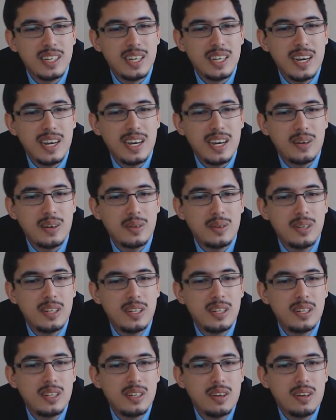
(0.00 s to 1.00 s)

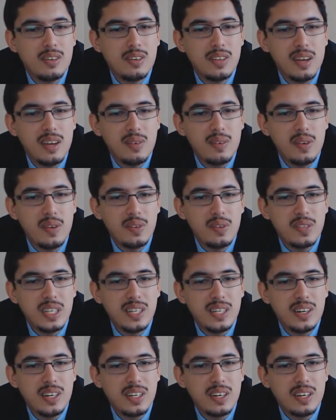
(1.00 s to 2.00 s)
Now, on that
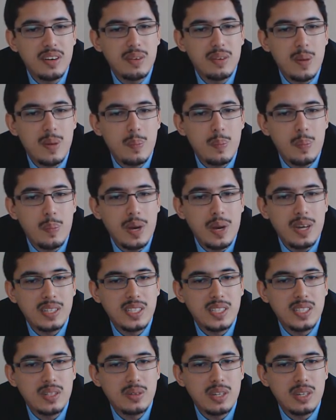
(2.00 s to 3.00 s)
59, though, it went
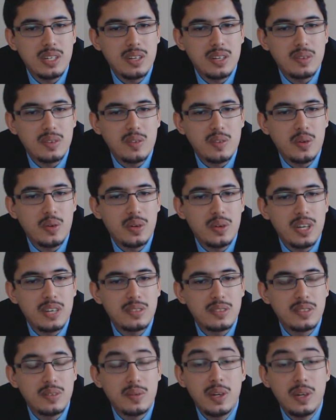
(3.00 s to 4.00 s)
back to green after 4
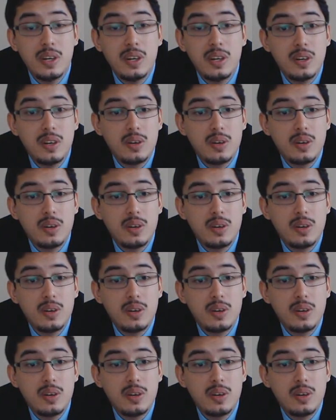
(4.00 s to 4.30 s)
laps of